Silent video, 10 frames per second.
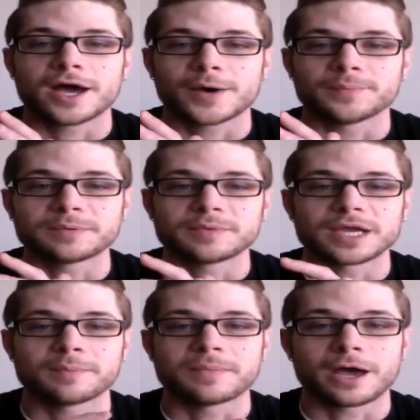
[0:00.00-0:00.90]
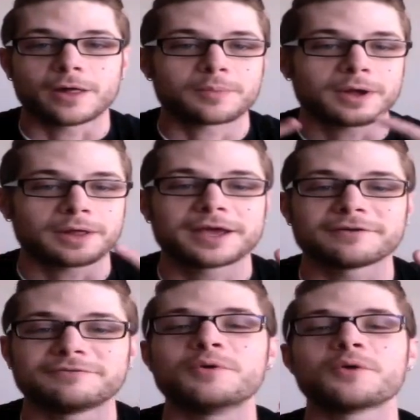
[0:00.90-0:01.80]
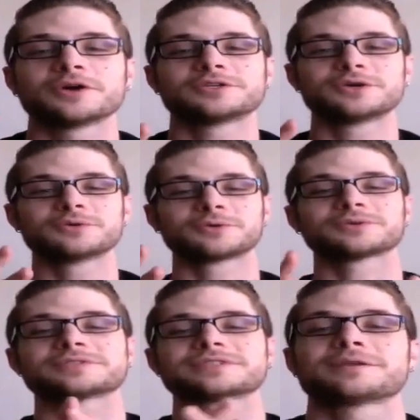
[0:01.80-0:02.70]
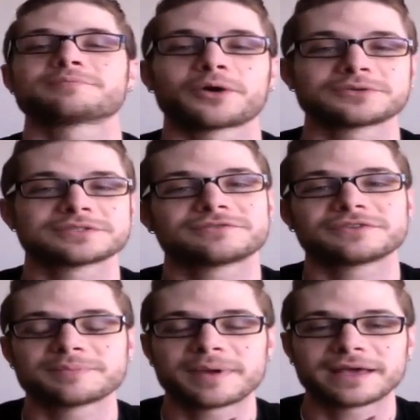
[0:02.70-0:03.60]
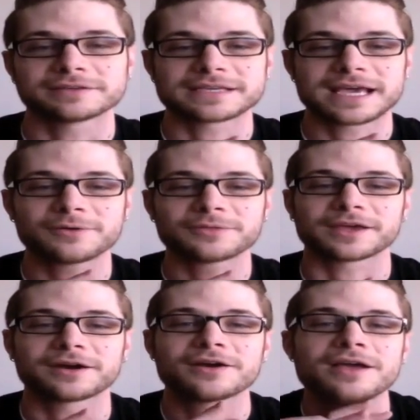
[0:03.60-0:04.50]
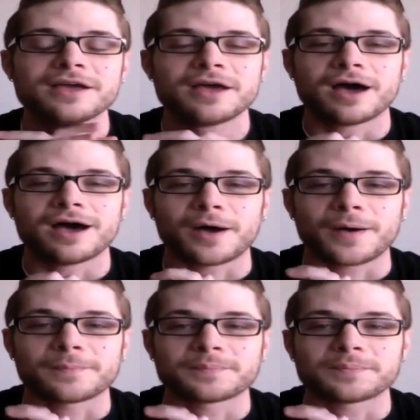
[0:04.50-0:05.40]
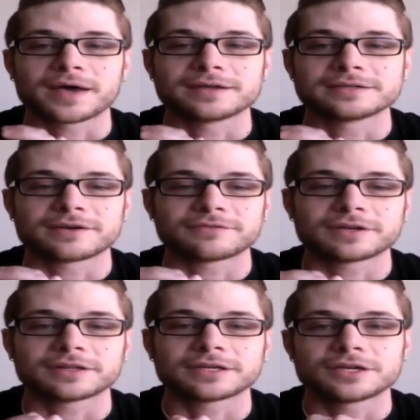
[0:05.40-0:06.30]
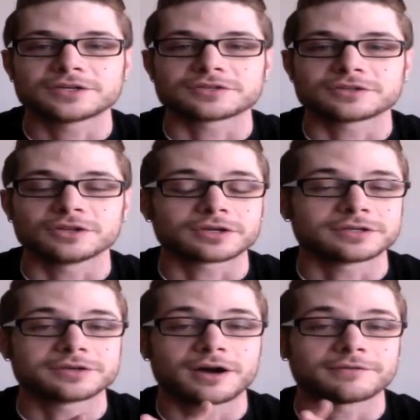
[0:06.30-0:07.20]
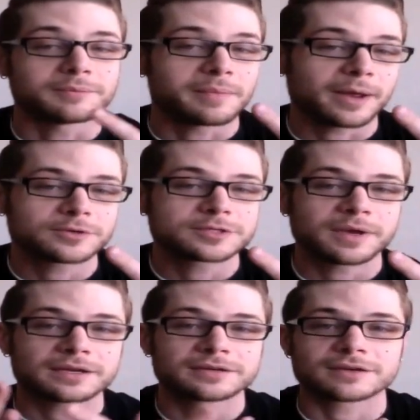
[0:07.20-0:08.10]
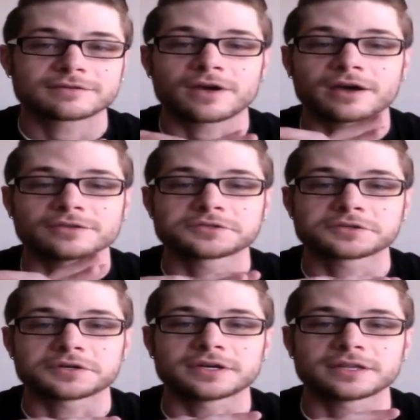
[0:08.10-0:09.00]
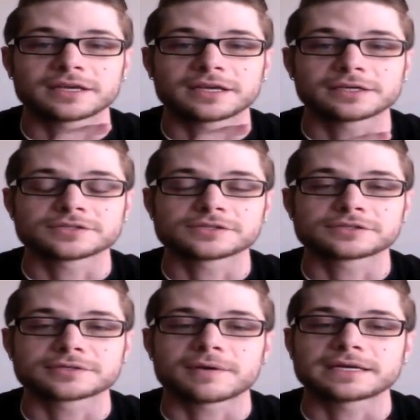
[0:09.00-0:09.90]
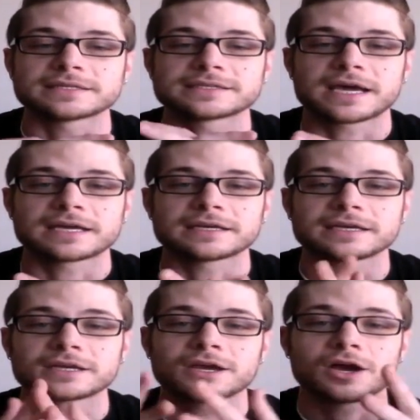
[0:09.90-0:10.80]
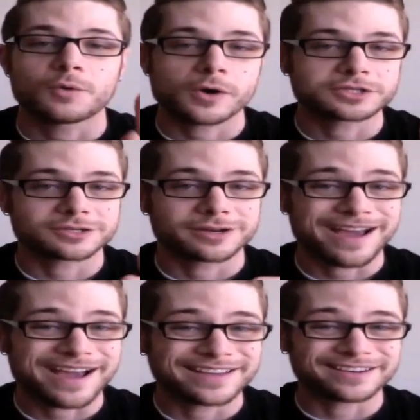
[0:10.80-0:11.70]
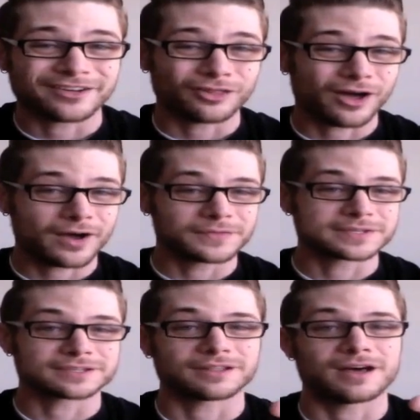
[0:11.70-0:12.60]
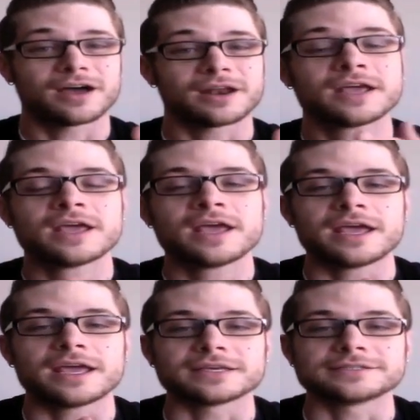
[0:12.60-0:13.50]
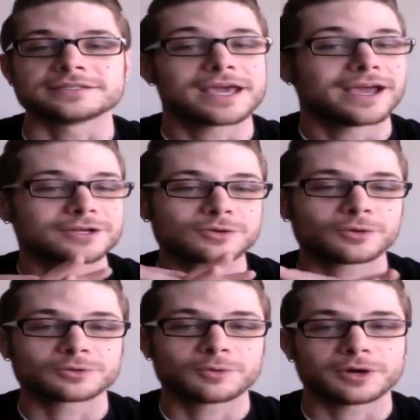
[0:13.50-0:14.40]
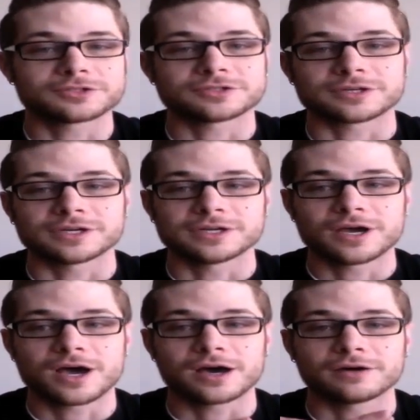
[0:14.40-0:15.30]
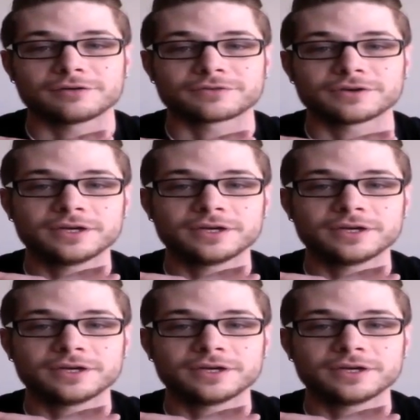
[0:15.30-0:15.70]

Me being a male, I probably have more tools than most females out there, but definitely just looking to offer my perspective on certain things. So I decided a question I get a lot in the salon is the age-old question of